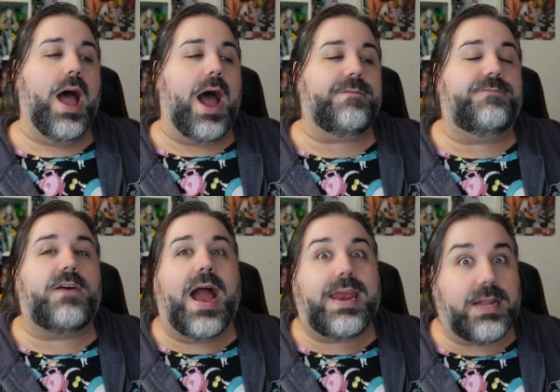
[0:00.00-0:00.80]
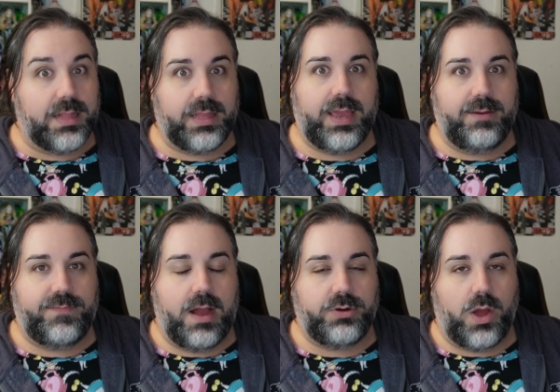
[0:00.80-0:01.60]
I finally
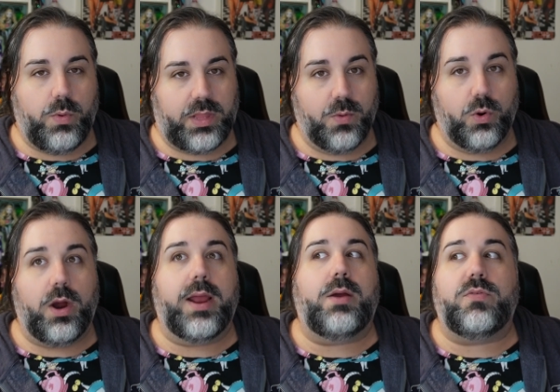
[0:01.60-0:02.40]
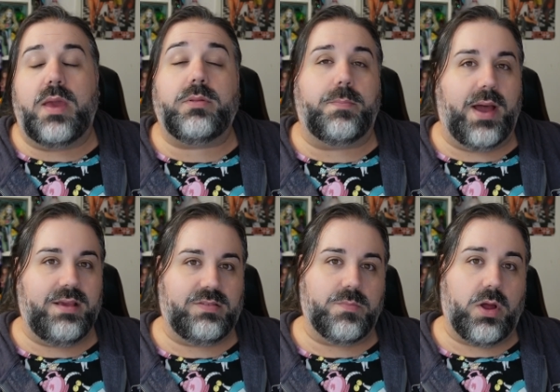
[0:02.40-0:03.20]
found out what they were and I was able to
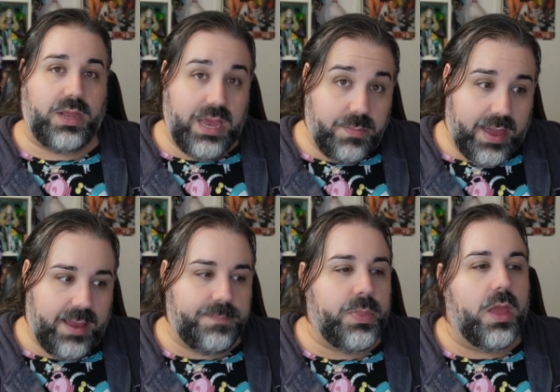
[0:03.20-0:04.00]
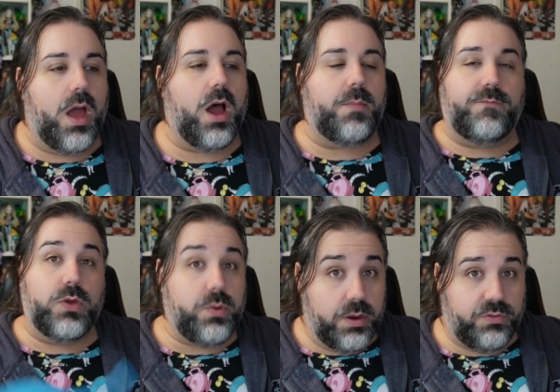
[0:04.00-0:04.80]
buy some on eBay um, a
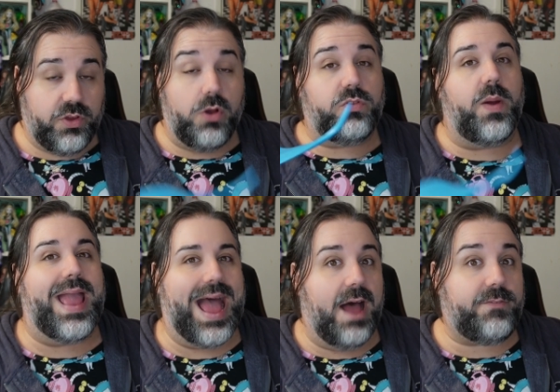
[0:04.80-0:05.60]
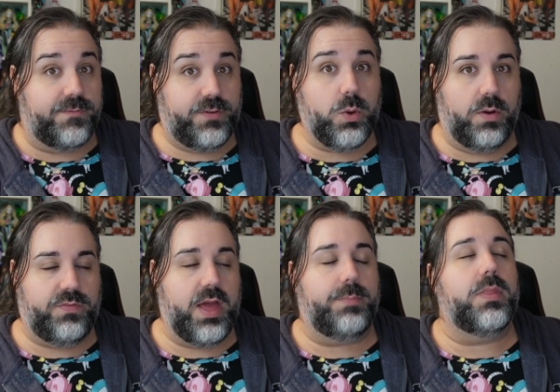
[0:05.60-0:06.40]
few years ago. So I have a few
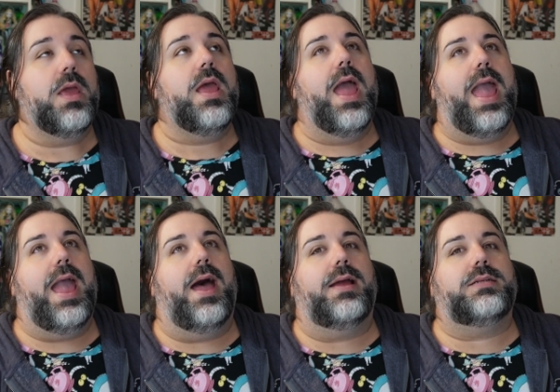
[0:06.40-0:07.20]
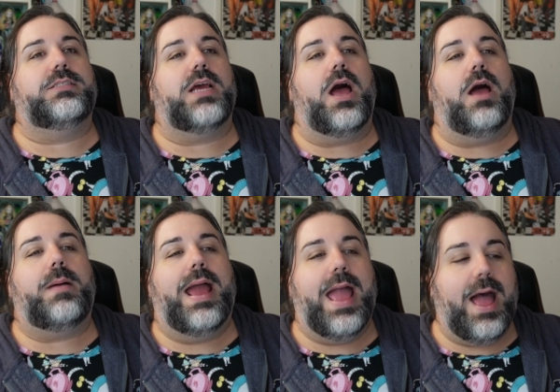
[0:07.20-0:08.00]
of them and um,
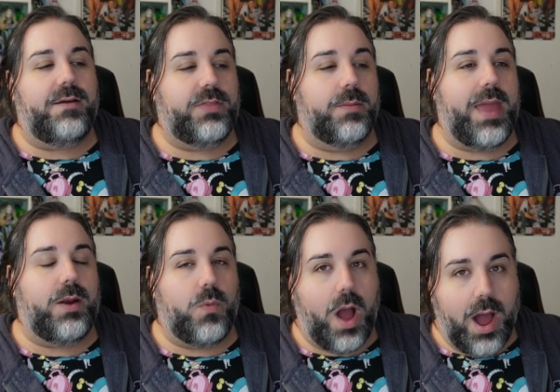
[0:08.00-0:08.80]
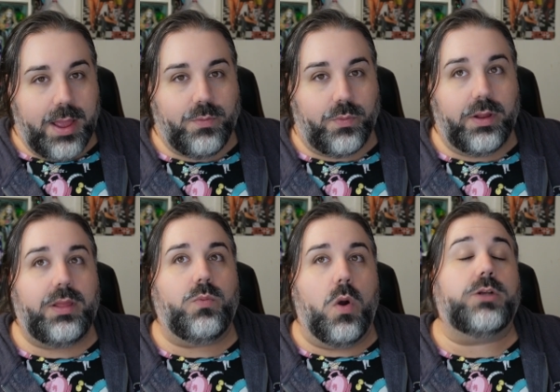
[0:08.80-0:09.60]
I have them and I
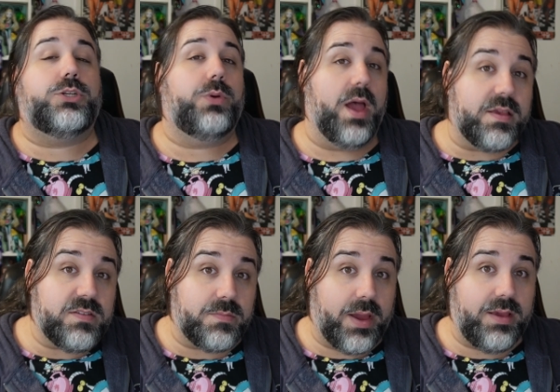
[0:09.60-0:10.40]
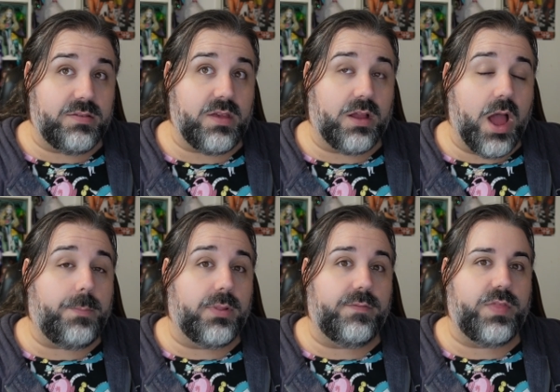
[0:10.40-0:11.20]
really want to customize a
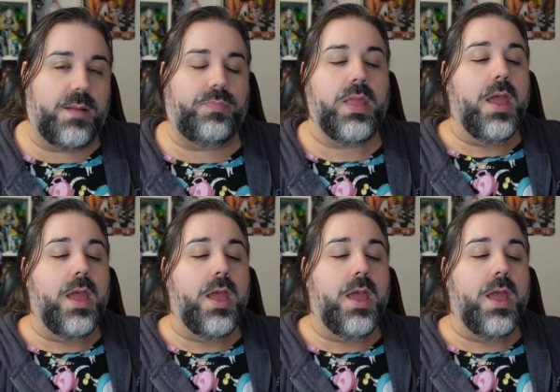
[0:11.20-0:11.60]
couple of them